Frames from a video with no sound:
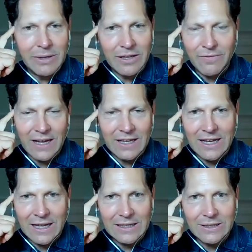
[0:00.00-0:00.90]
belly fat you
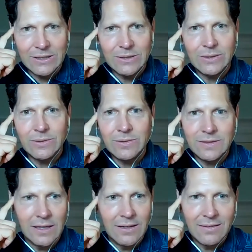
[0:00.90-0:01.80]
can't lose
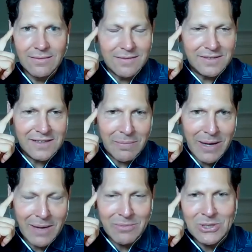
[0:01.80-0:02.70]
and
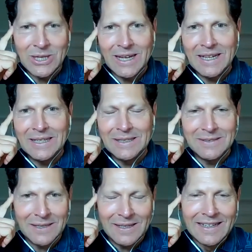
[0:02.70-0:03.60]
CPAP
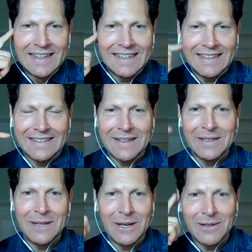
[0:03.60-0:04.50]
machines and, kind of
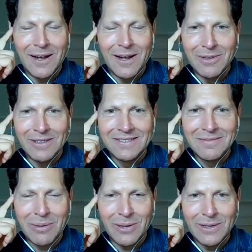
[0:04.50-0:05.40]
the non-glamorous
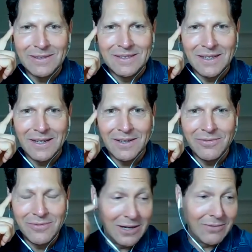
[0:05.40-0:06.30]
parts of,